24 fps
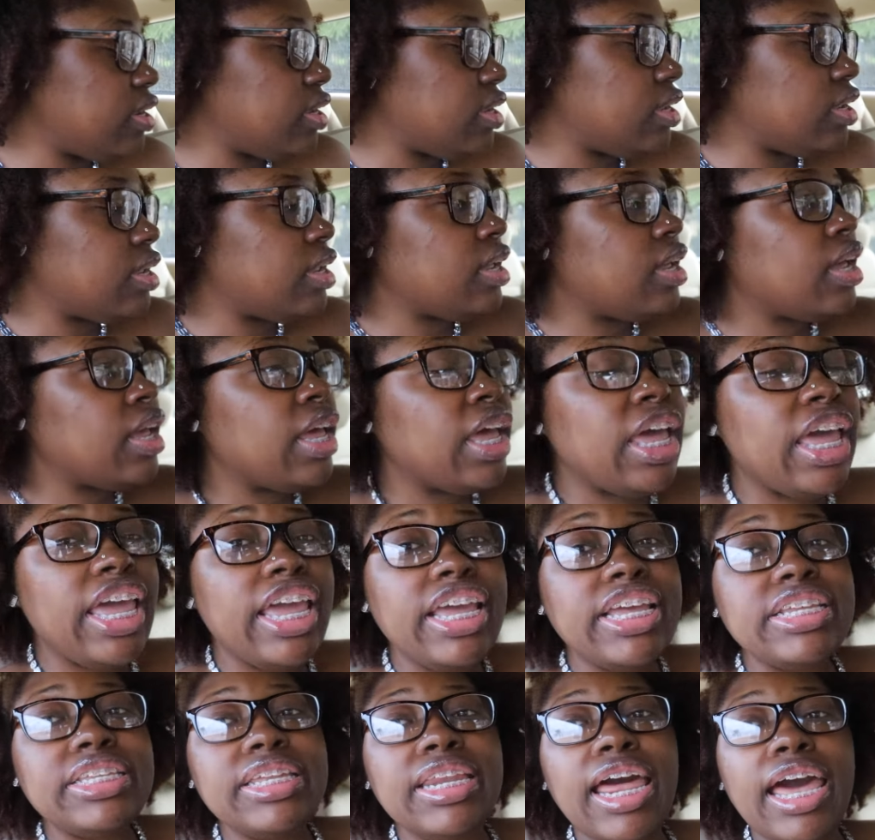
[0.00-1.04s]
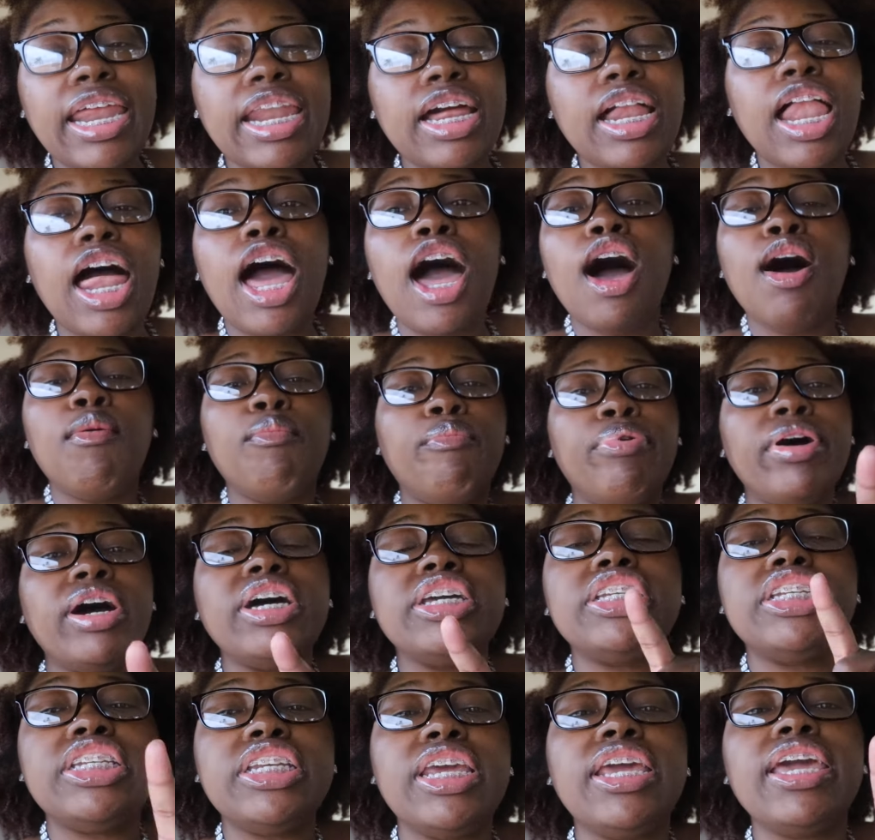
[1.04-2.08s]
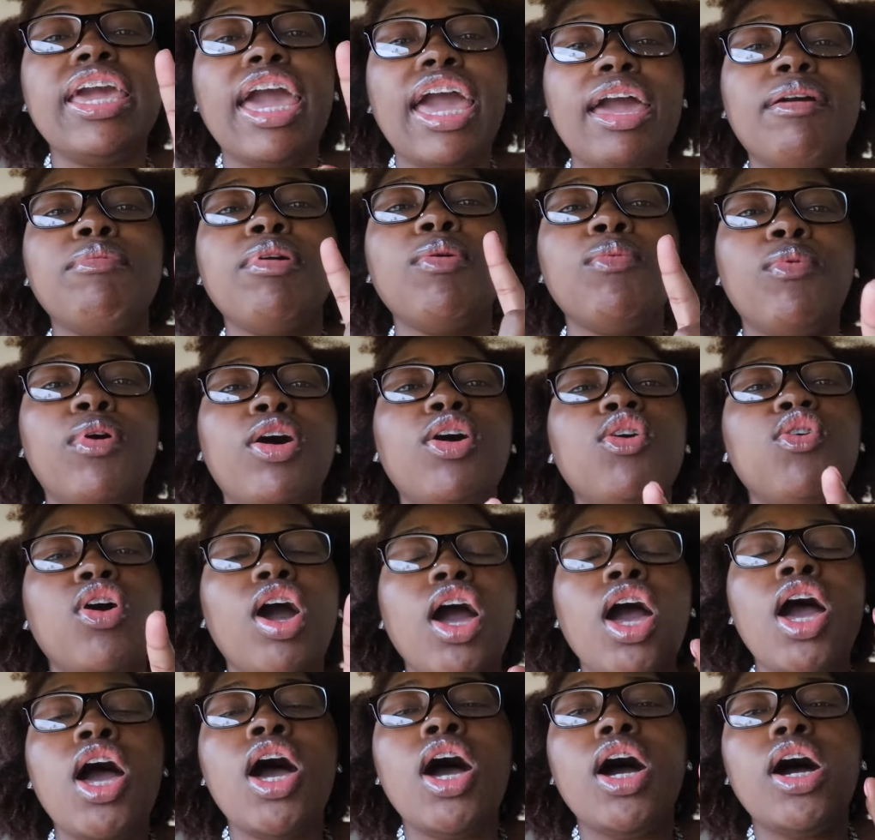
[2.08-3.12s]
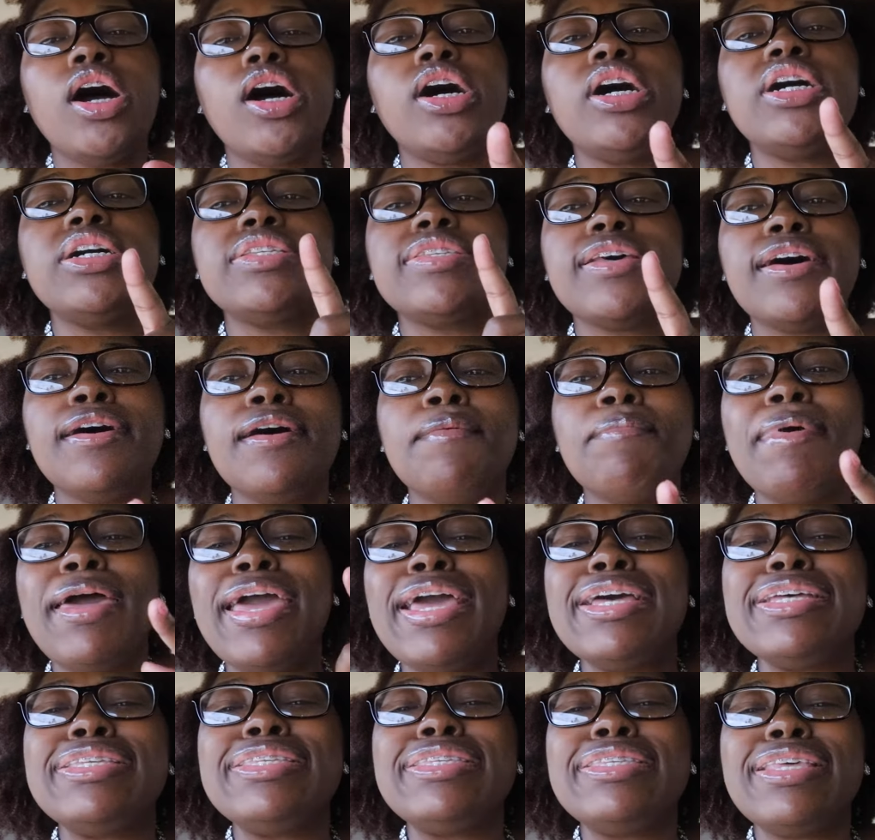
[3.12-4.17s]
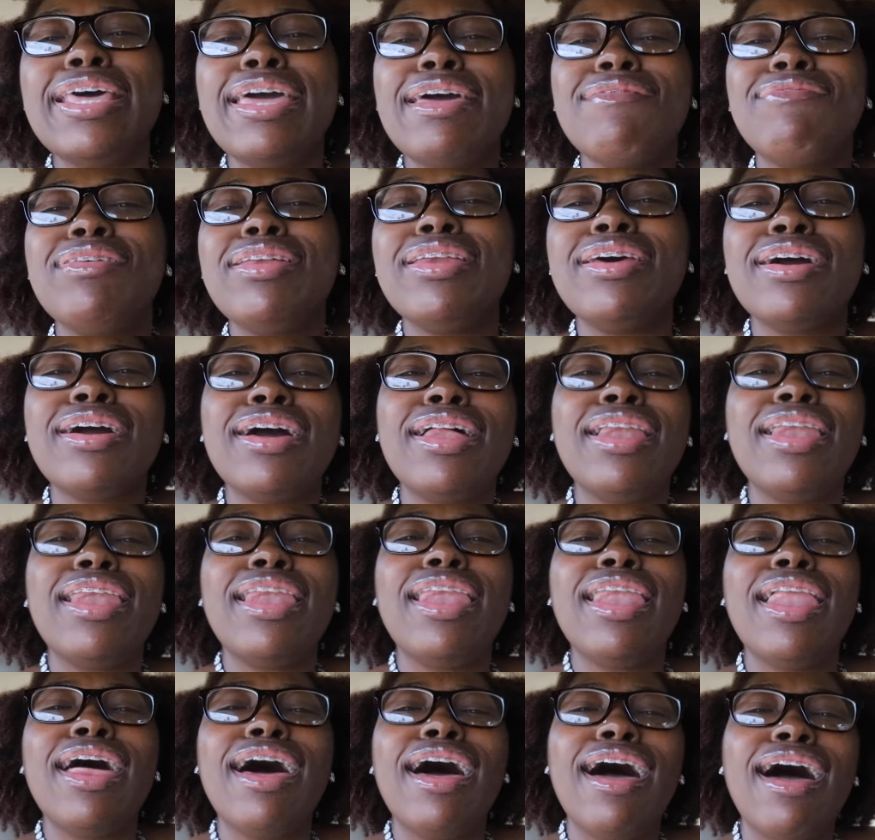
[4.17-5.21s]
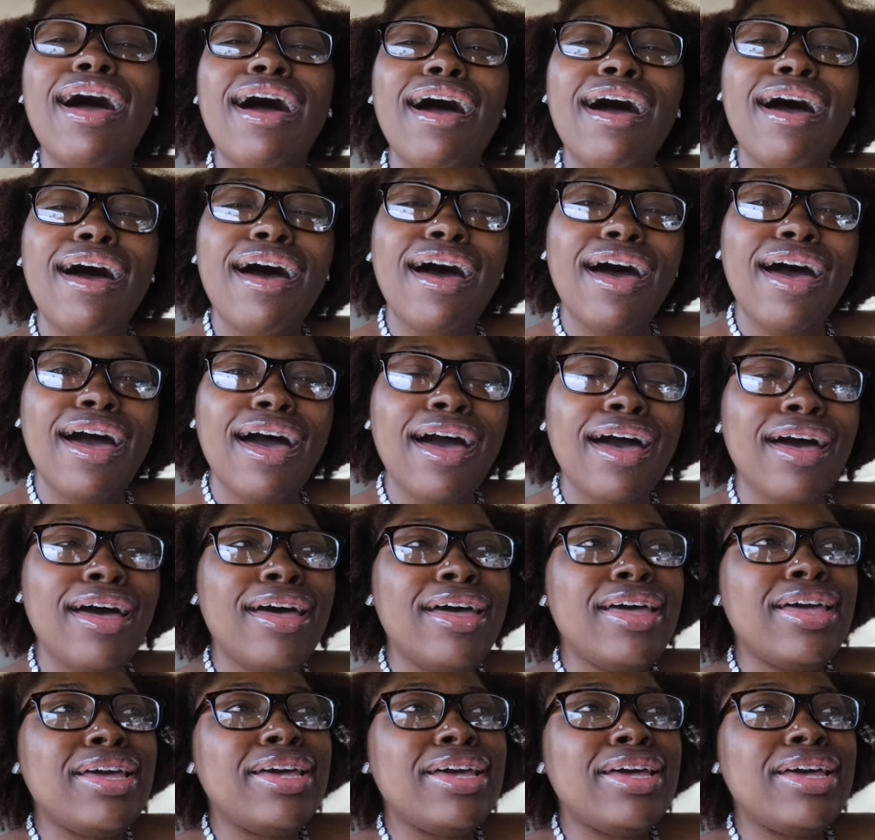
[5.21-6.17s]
9 o'clock? It's 9 o'clock. But she came and woke us up at 7 o'clock.